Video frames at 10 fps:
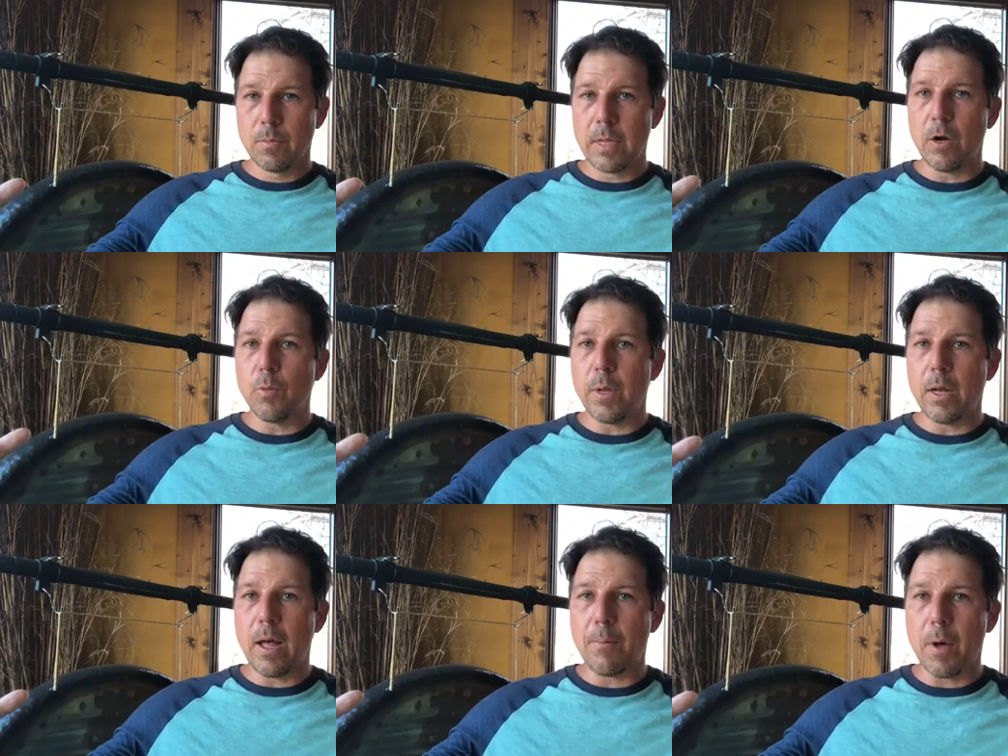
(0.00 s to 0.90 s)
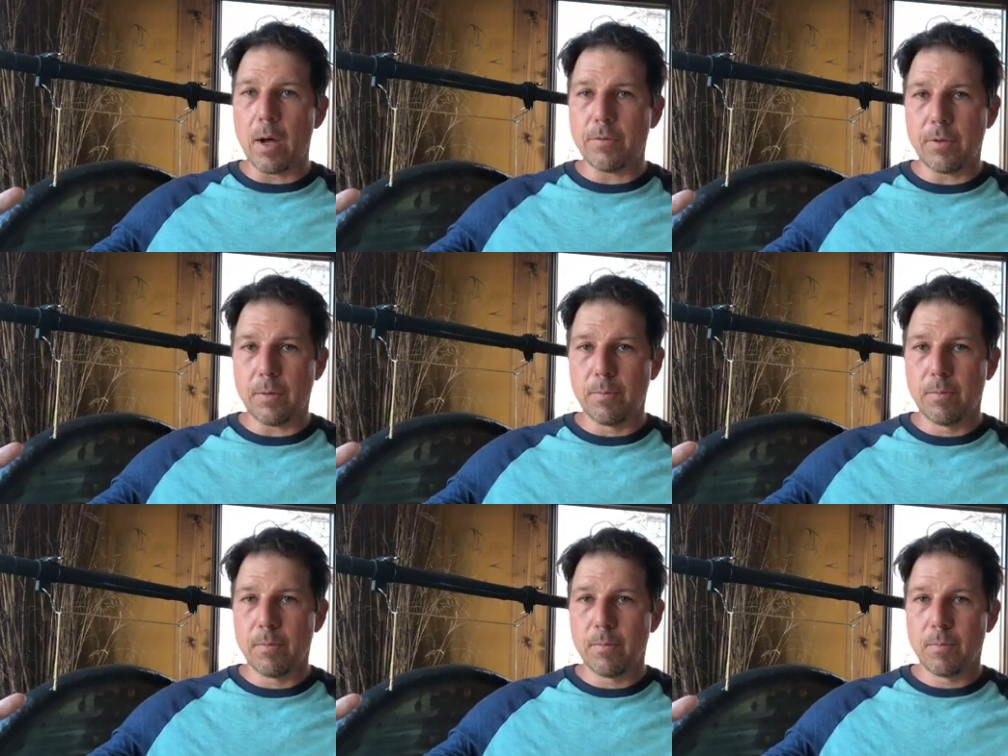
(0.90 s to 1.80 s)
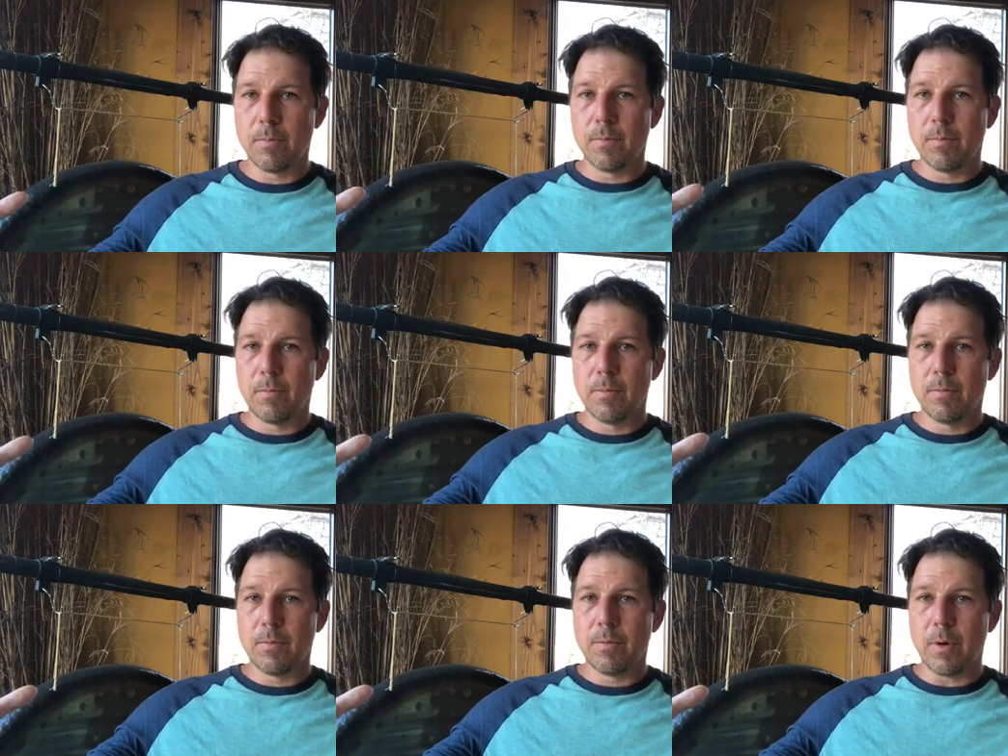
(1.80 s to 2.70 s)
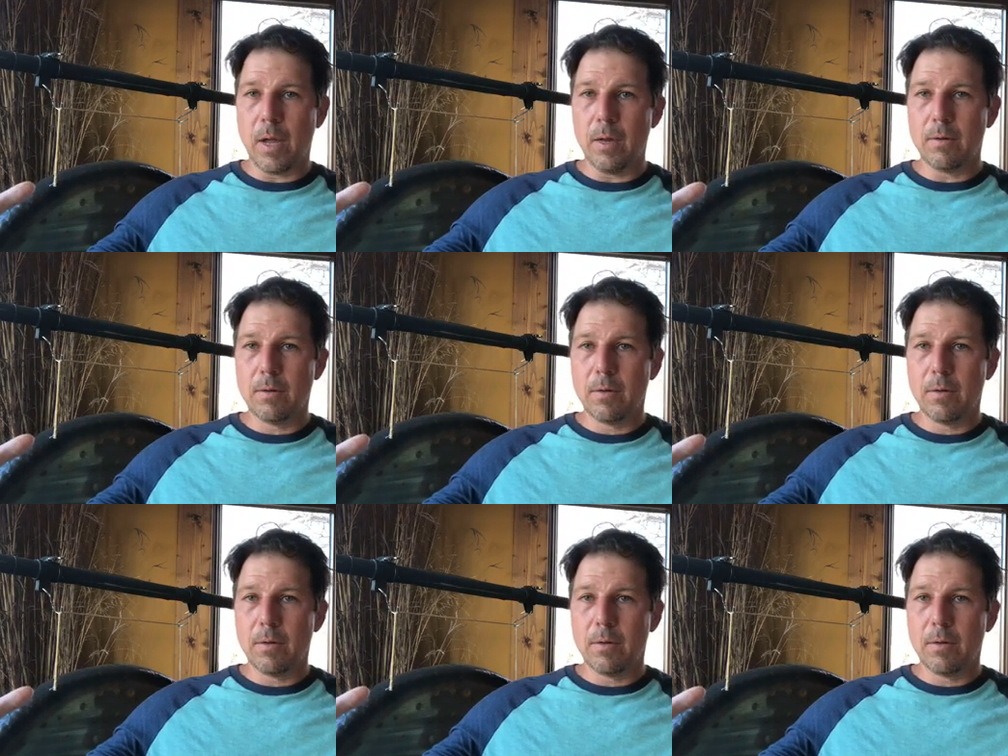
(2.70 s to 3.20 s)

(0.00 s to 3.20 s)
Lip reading: Intermittent hypoxia, right?